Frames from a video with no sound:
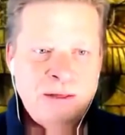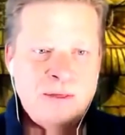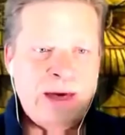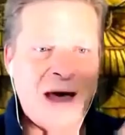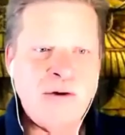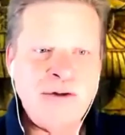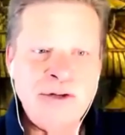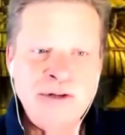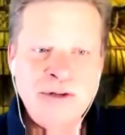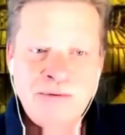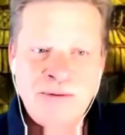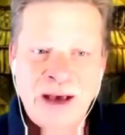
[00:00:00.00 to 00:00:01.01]

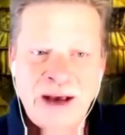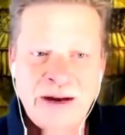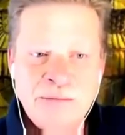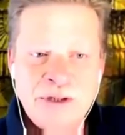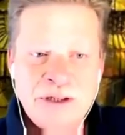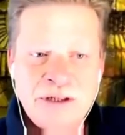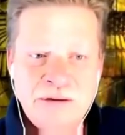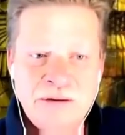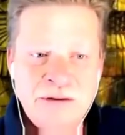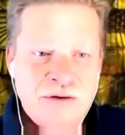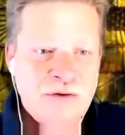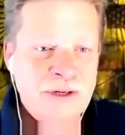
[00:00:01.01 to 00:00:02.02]
thousands of atoms
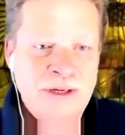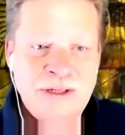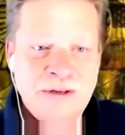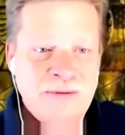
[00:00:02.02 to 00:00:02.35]
and trillions